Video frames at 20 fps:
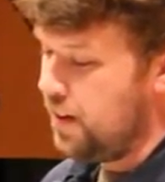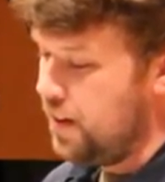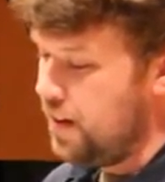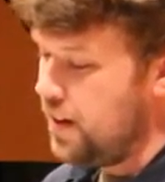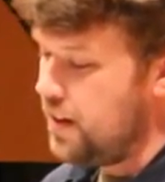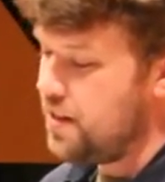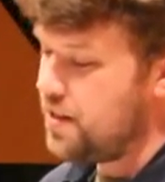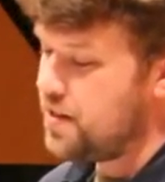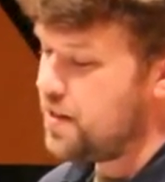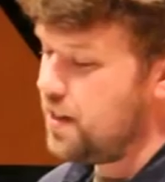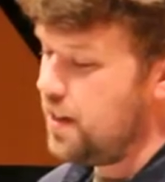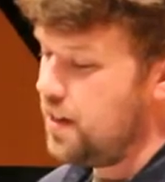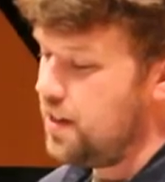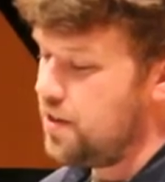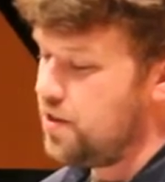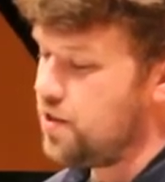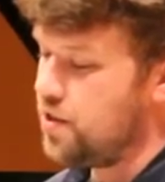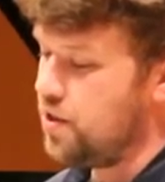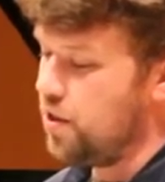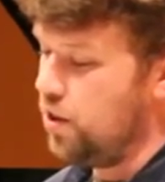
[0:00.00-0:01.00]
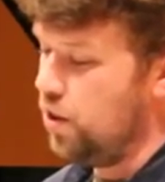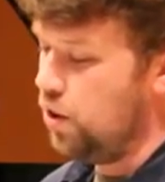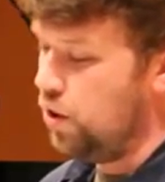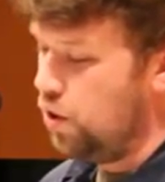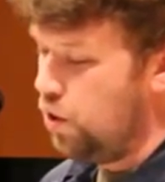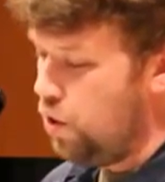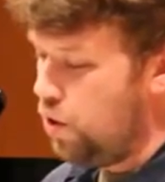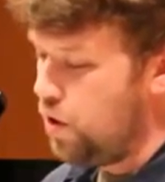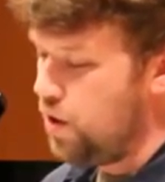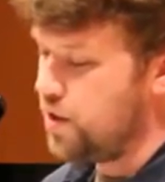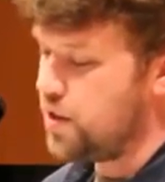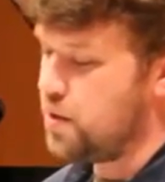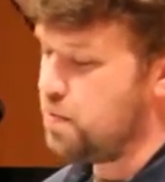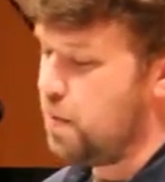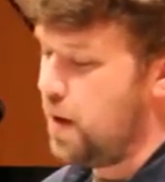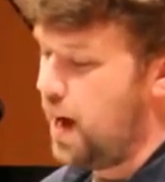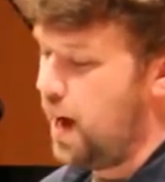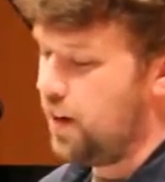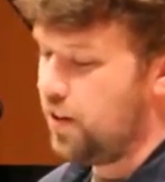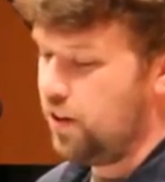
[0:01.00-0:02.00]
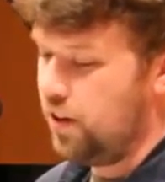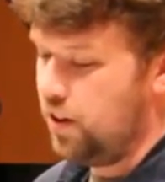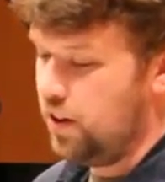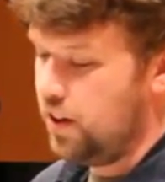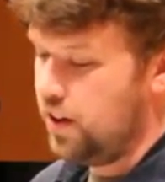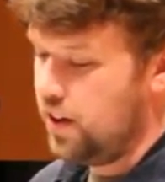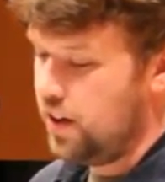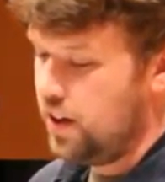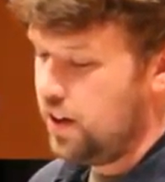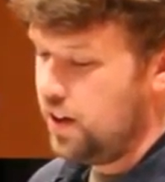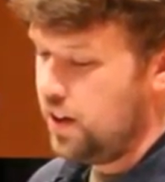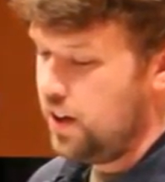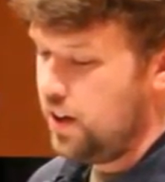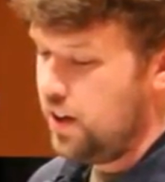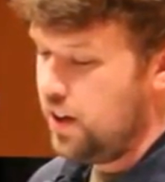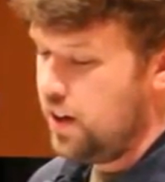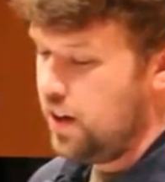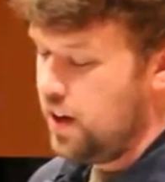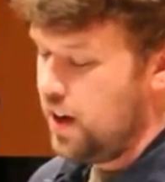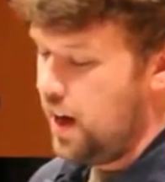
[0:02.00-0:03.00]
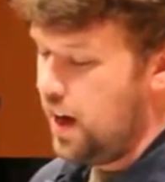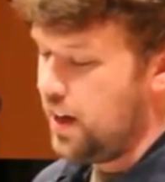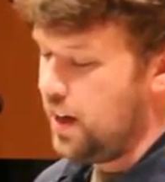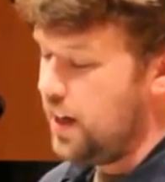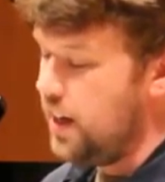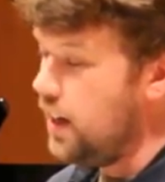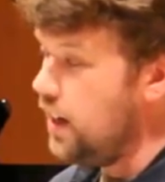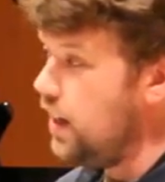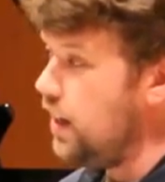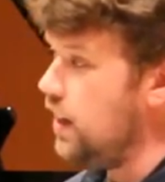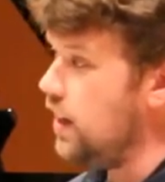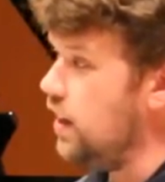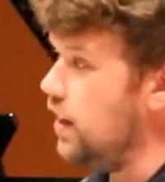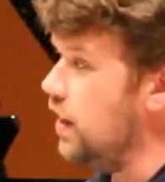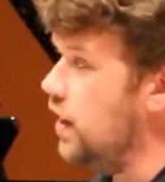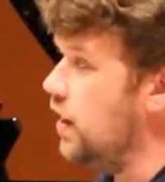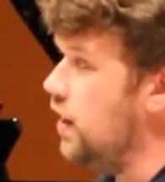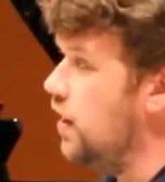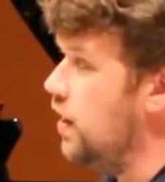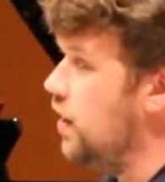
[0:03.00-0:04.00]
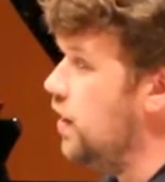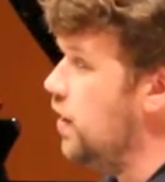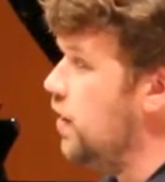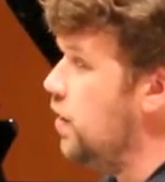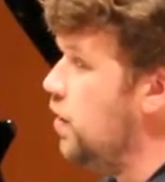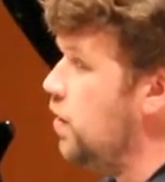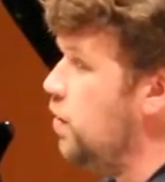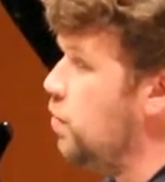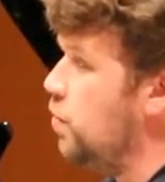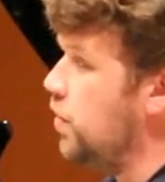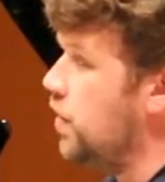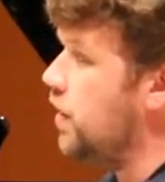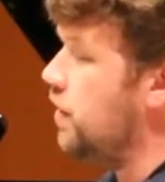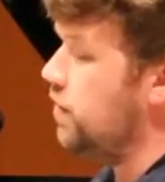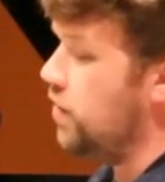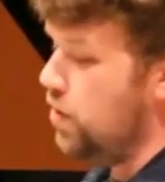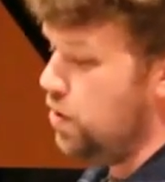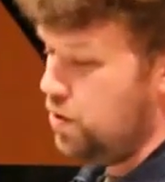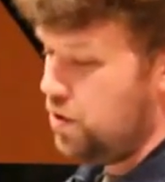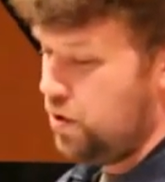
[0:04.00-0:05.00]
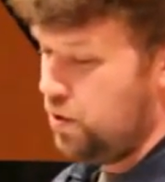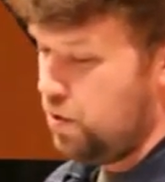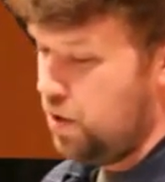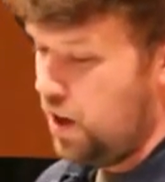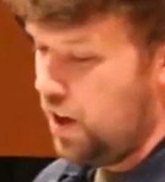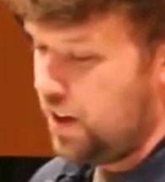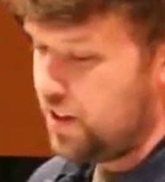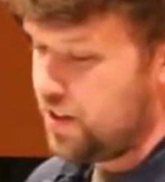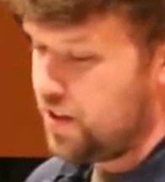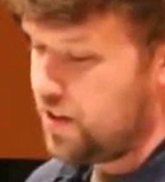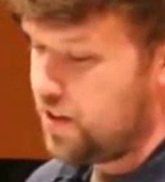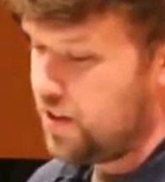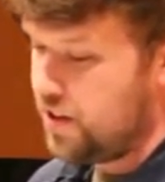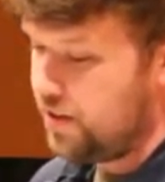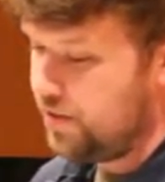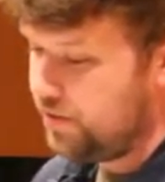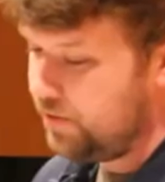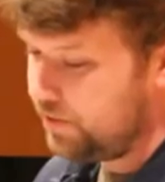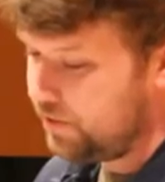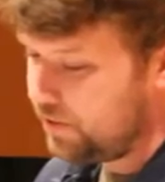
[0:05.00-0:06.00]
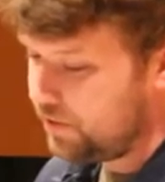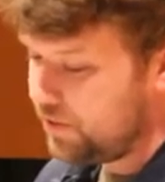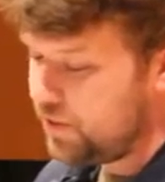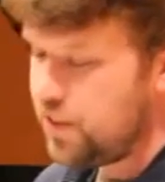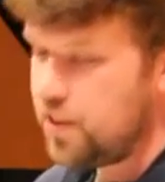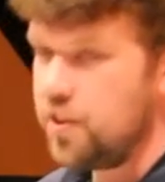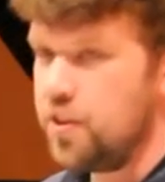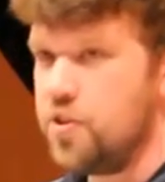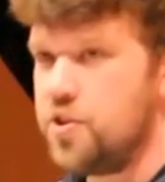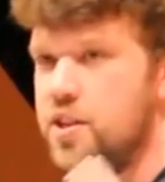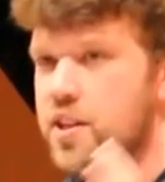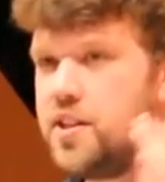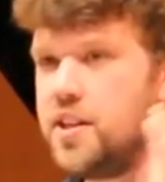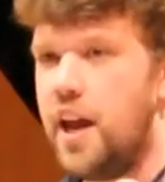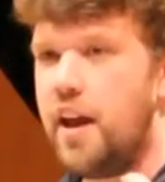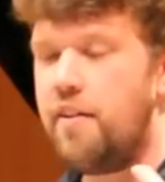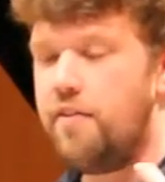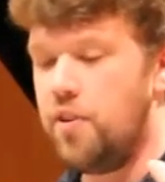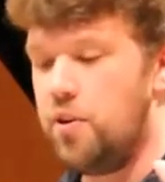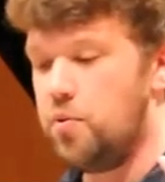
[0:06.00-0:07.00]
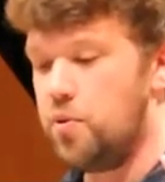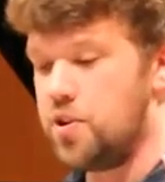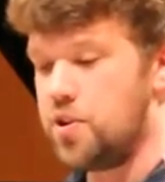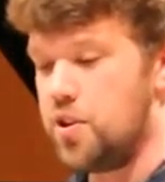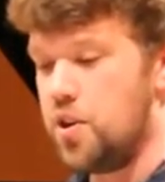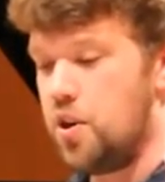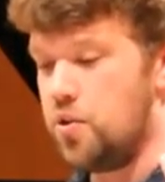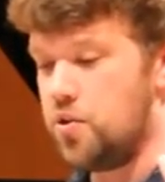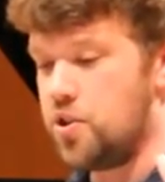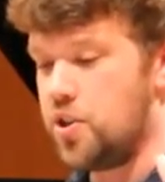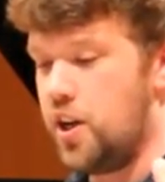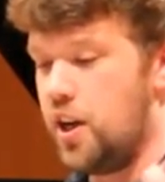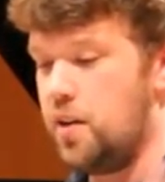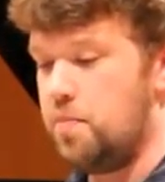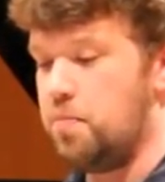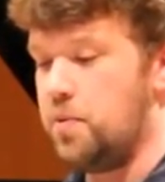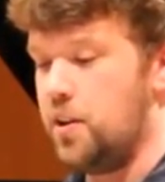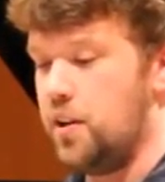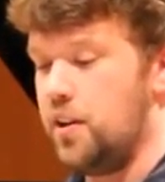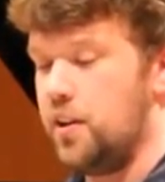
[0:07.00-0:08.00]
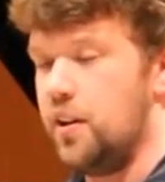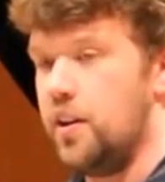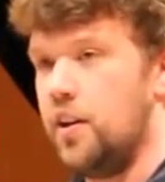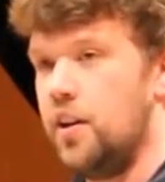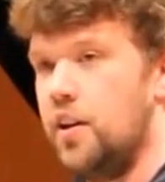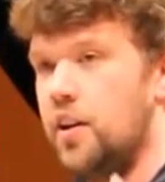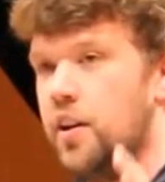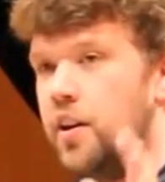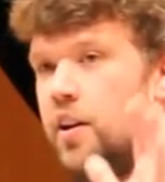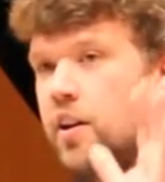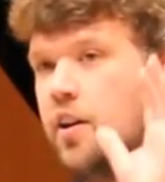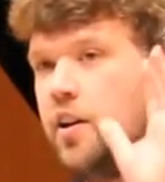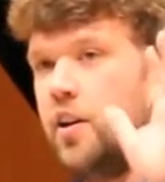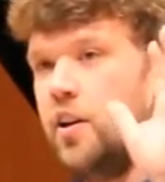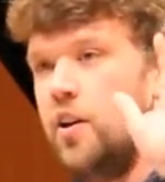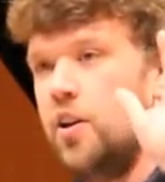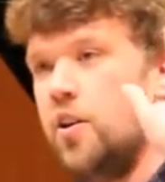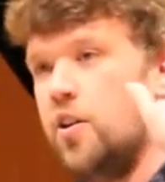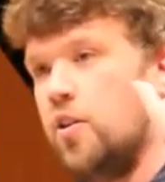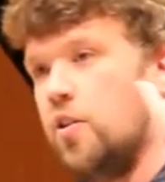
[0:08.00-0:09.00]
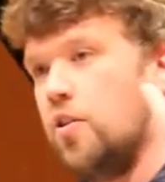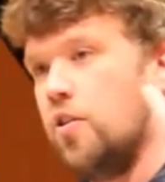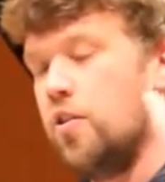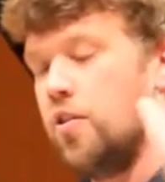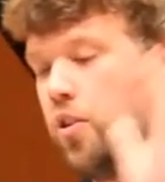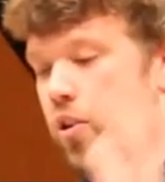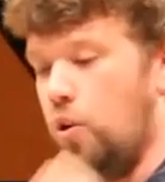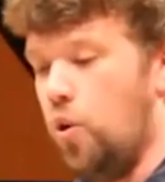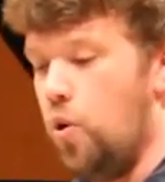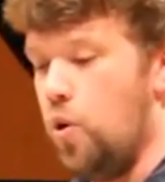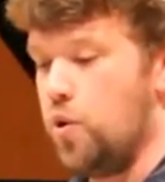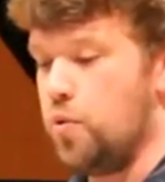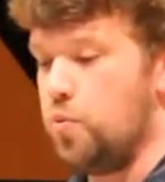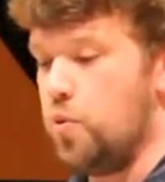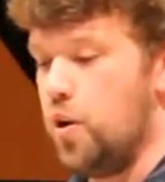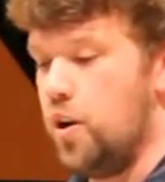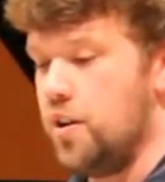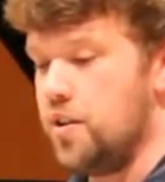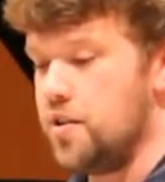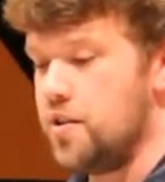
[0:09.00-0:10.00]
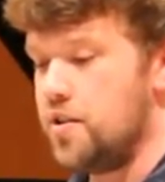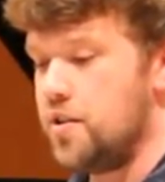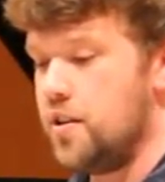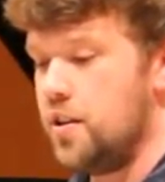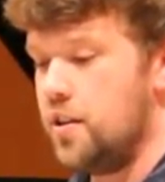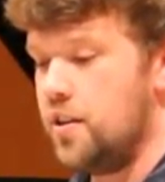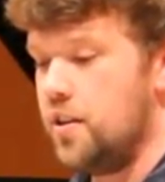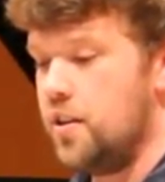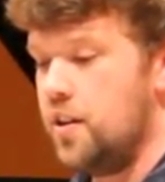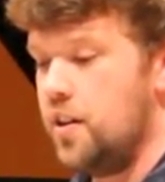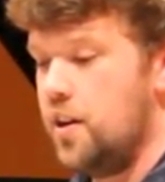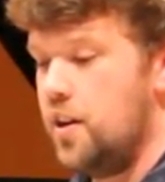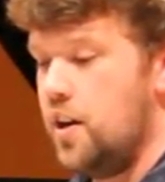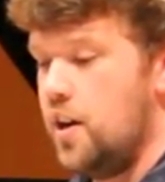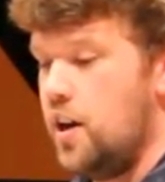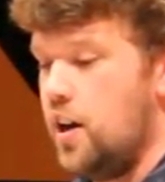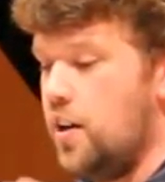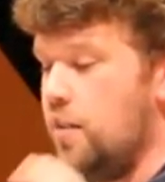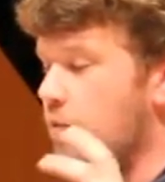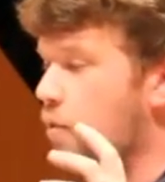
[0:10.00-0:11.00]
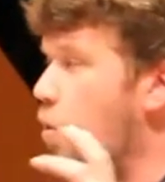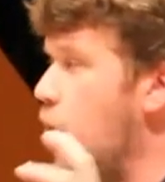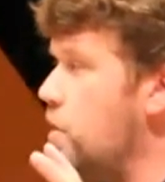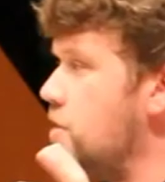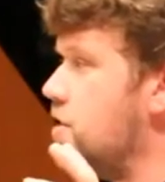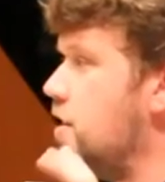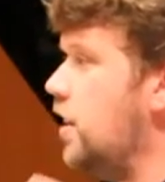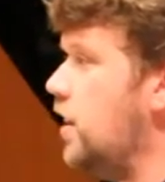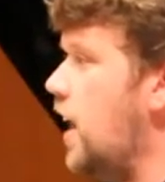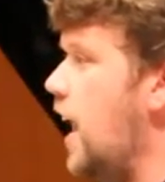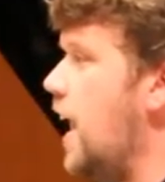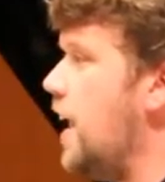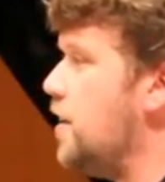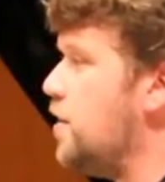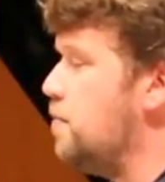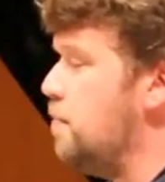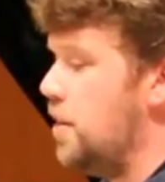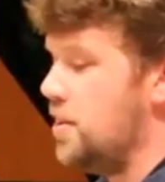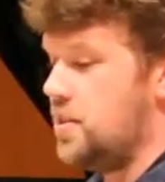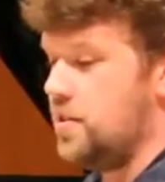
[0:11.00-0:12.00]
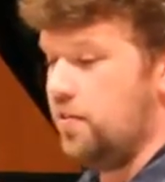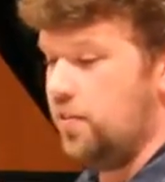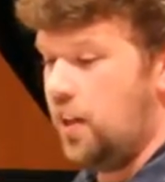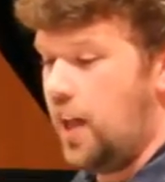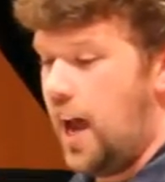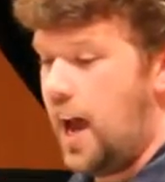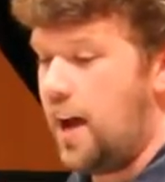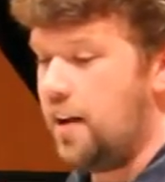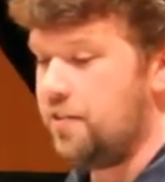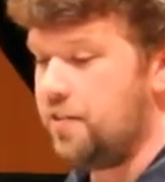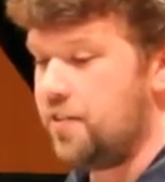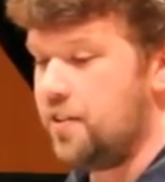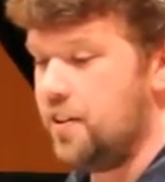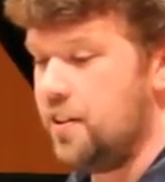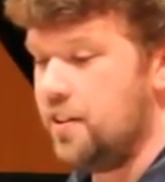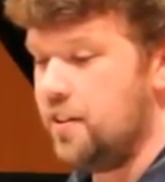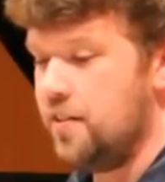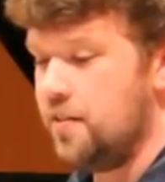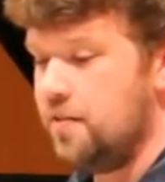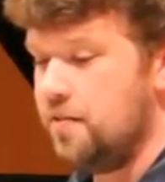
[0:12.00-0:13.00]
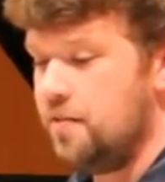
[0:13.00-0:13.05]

This is the Lord's battle, and he will give you to us. You see, David was no champion, the Lord was. And of course, Goliath must have laughed.